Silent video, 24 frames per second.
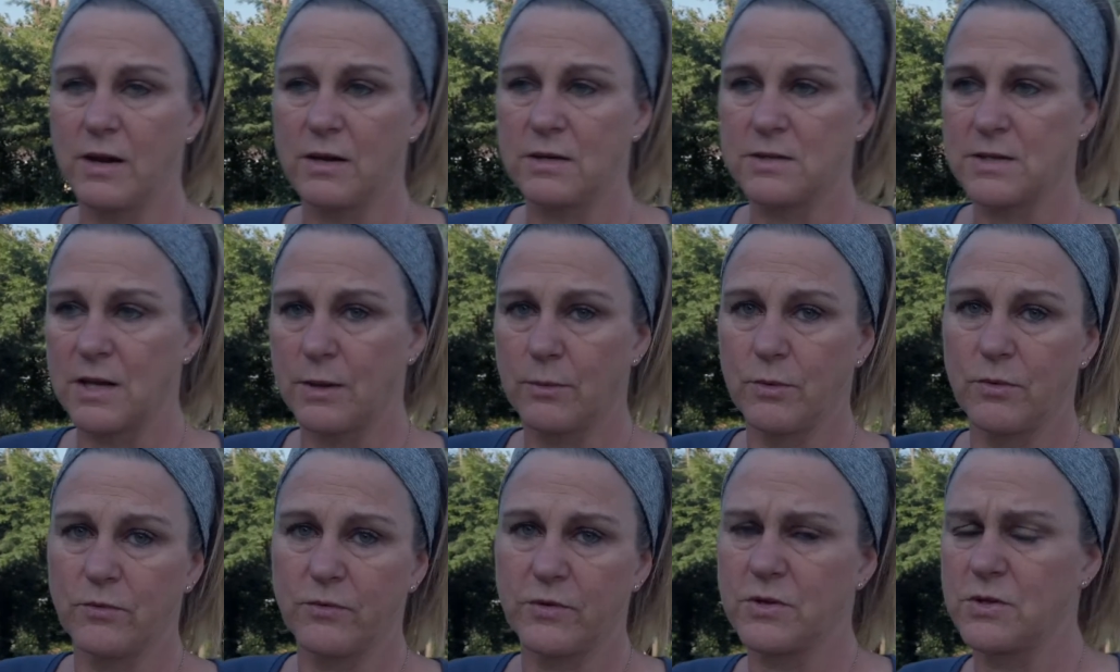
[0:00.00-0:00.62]
because they
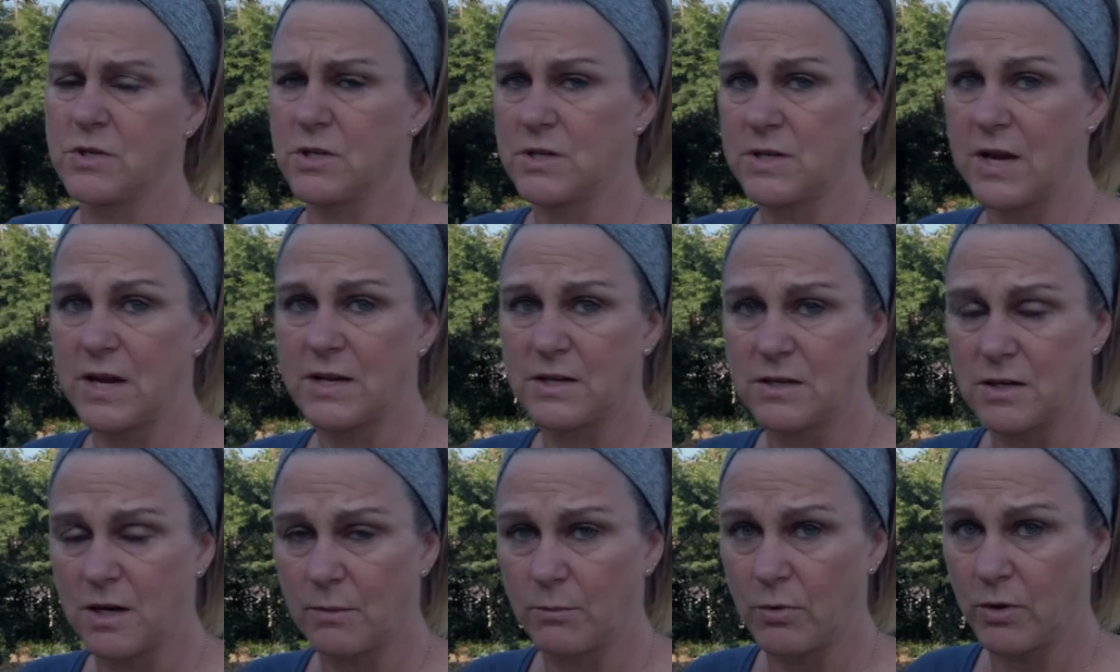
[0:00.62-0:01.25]
would have just
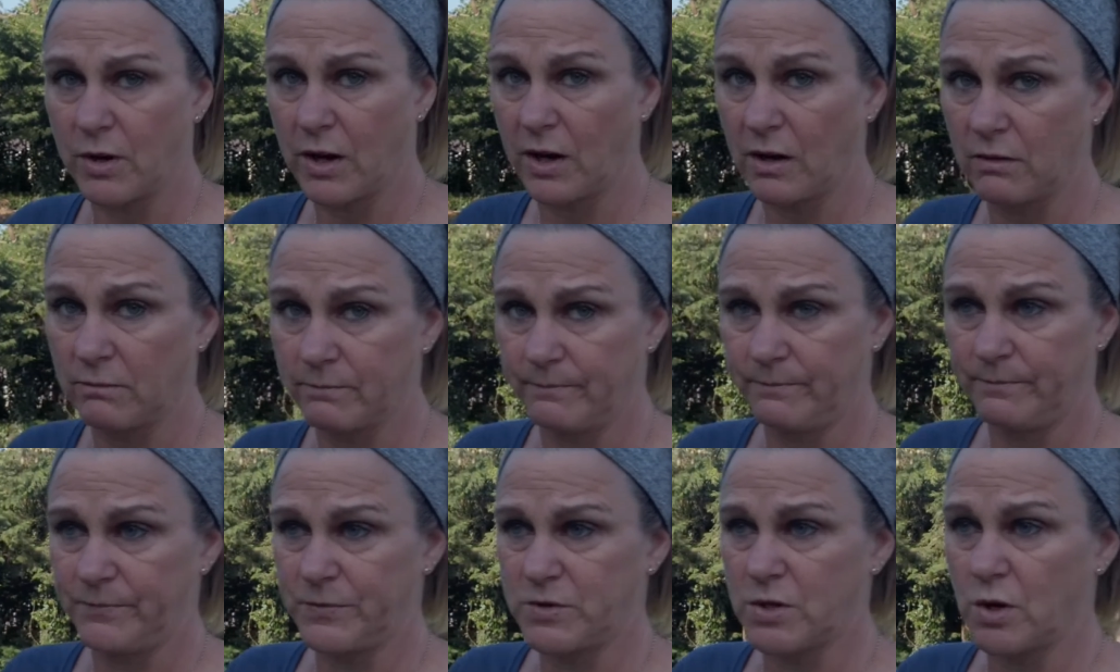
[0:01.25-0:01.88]
ended up looking
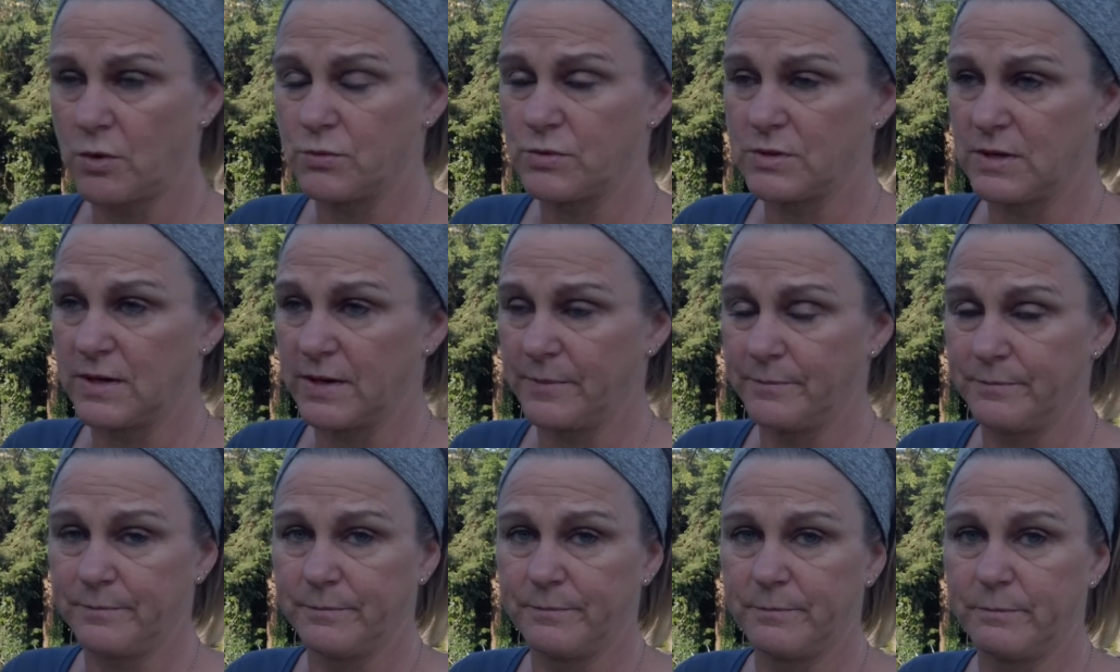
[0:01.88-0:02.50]
totally